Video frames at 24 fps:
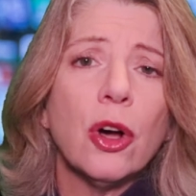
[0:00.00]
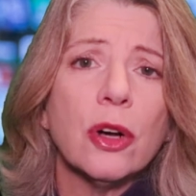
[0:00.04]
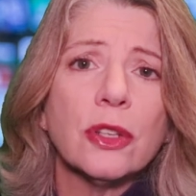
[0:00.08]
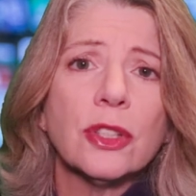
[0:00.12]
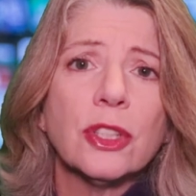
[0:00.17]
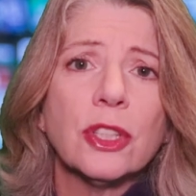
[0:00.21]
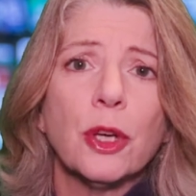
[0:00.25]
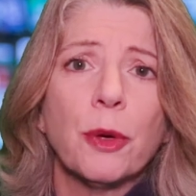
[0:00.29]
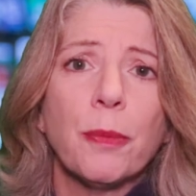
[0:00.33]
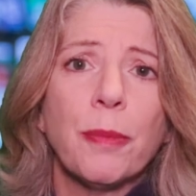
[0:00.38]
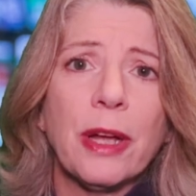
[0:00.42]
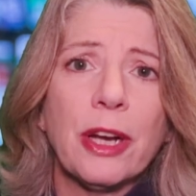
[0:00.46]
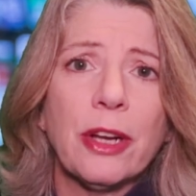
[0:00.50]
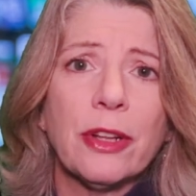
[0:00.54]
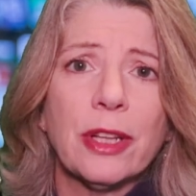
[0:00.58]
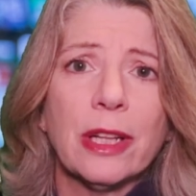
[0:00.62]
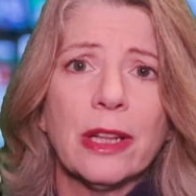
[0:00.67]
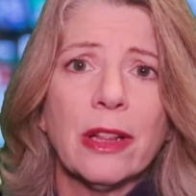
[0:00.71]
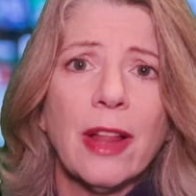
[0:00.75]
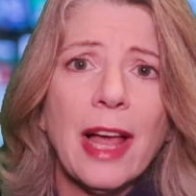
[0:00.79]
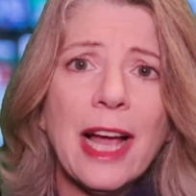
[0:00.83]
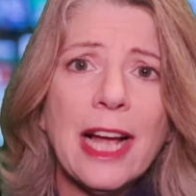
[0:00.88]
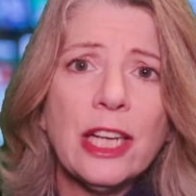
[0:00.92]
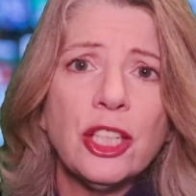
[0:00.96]
also better
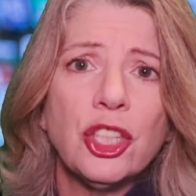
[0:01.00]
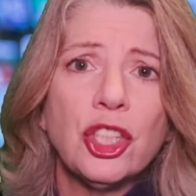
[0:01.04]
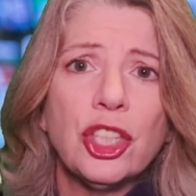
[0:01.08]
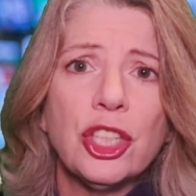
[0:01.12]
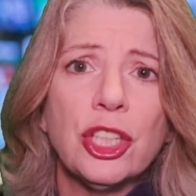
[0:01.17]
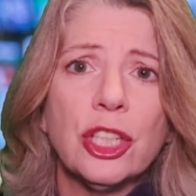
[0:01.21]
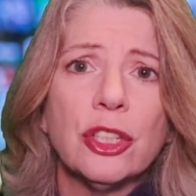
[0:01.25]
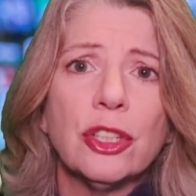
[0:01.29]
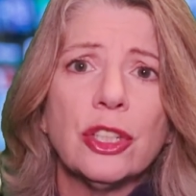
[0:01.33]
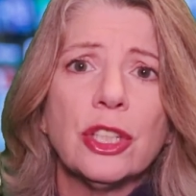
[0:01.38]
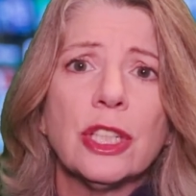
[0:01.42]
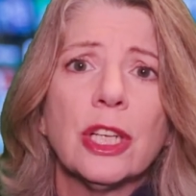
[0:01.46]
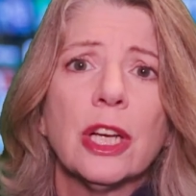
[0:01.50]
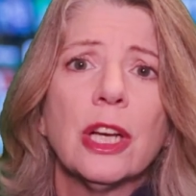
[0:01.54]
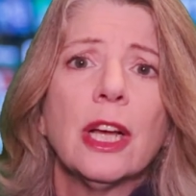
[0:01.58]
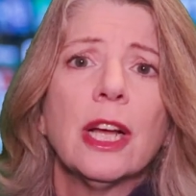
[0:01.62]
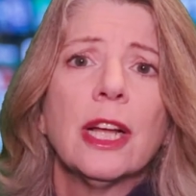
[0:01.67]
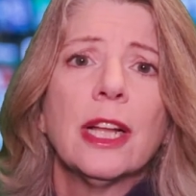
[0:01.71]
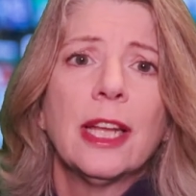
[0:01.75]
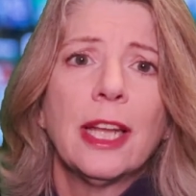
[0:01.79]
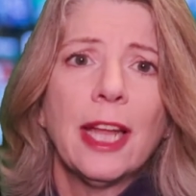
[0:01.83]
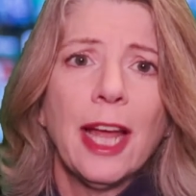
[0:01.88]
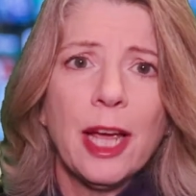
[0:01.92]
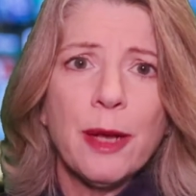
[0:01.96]
than last year's
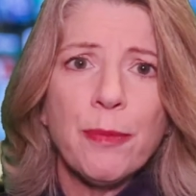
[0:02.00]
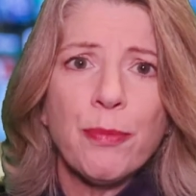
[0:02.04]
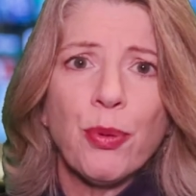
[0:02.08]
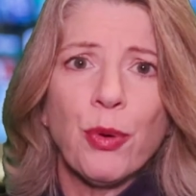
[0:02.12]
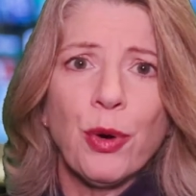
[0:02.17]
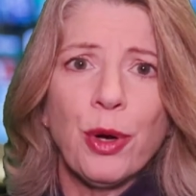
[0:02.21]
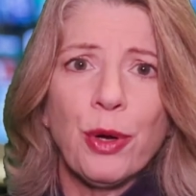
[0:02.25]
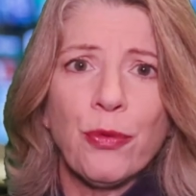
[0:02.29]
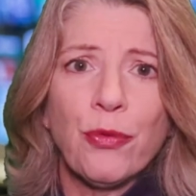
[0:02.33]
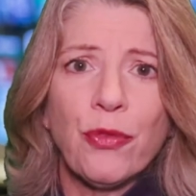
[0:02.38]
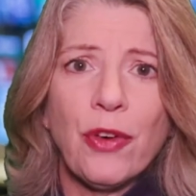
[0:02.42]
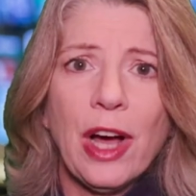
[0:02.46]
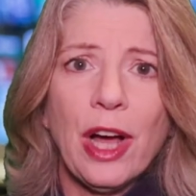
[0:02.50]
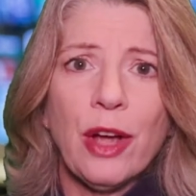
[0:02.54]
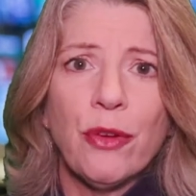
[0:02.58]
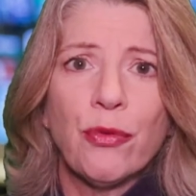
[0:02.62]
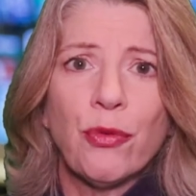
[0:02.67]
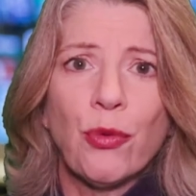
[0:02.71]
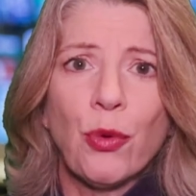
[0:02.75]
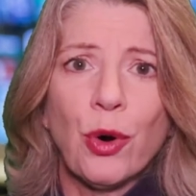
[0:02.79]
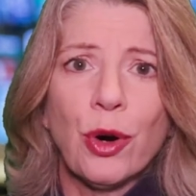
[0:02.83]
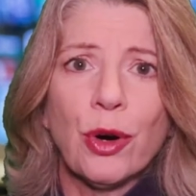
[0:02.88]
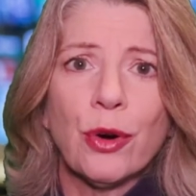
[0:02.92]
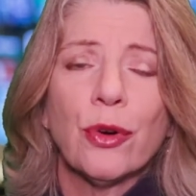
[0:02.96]
$9.54
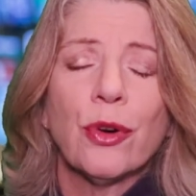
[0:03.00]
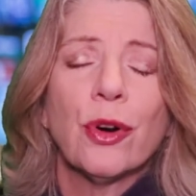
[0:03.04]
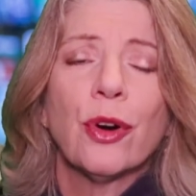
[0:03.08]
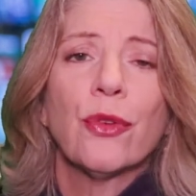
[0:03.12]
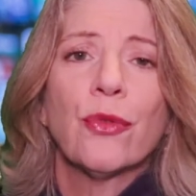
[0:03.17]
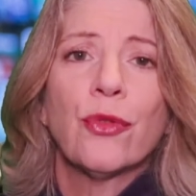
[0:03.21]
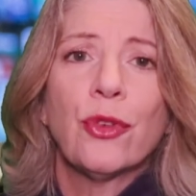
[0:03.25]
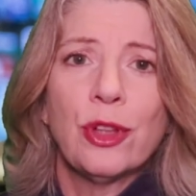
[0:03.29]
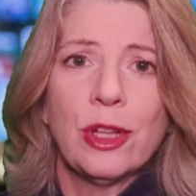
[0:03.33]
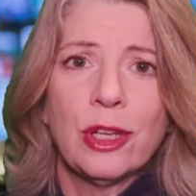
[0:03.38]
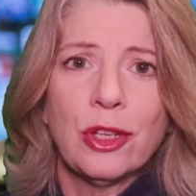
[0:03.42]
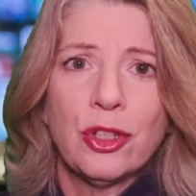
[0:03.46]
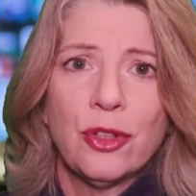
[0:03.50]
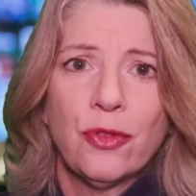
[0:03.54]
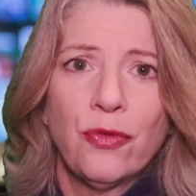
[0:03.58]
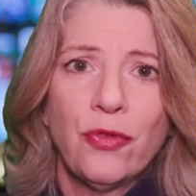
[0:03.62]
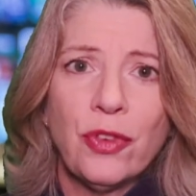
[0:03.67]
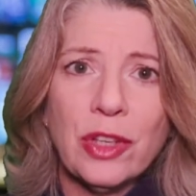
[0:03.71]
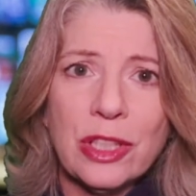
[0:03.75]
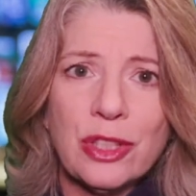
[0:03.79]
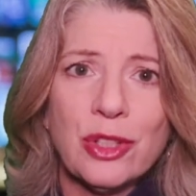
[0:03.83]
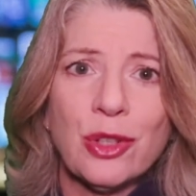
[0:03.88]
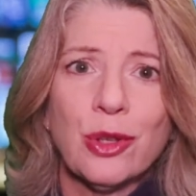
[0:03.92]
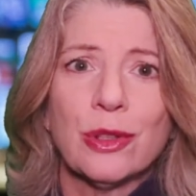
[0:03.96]
for the
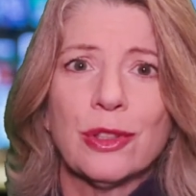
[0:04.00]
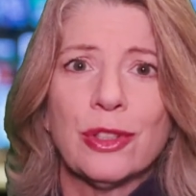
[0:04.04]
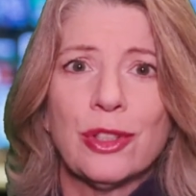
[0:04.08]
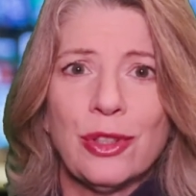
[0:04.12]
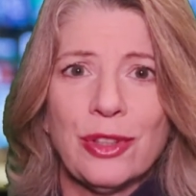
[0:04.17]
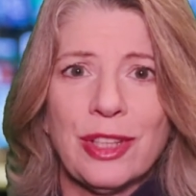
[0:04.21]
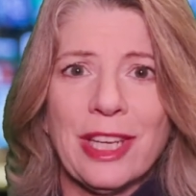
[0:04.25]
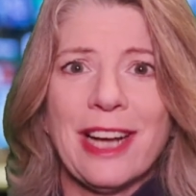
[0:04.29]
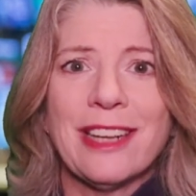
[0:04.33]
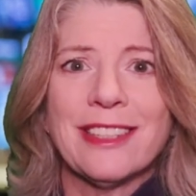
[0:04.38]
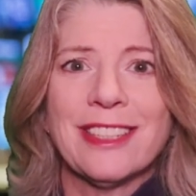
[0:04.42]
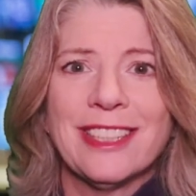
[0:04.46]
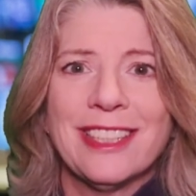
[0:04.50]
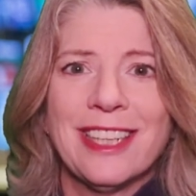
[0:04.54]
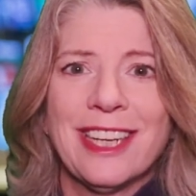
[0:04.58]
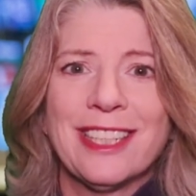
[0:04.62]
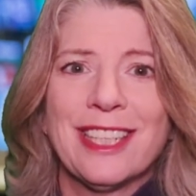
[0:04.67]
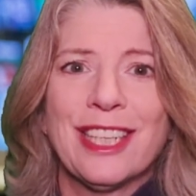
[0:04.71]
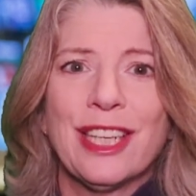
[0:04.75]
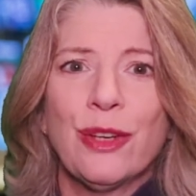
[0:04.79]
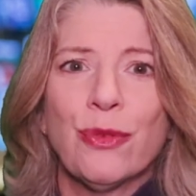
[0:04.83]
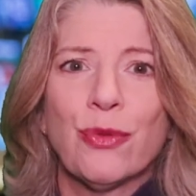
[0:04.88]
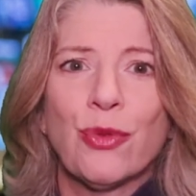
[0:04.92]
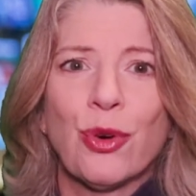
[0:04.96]
fiscal
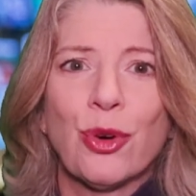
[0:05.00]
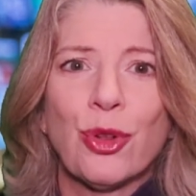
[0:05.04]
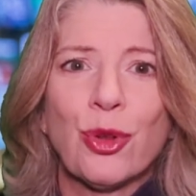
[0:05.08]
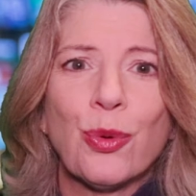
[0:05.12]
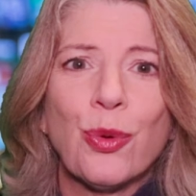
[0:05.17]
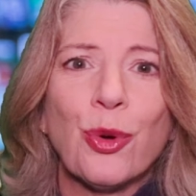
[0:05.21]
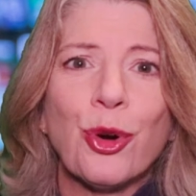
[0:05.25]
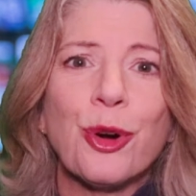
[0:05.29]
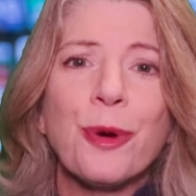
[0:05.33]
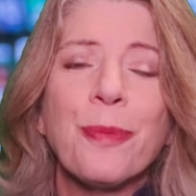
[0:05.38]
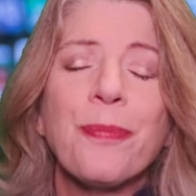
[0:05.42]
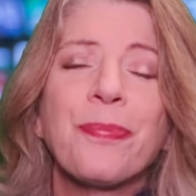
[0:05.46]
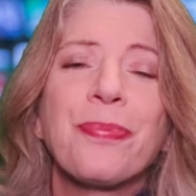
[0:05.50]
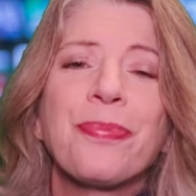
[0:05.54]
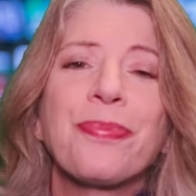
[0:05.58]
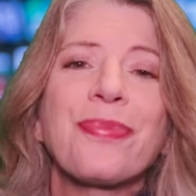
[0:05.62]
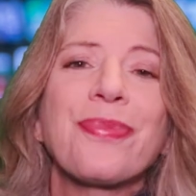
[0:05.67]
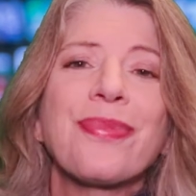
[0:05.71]
2019 fourth quarter.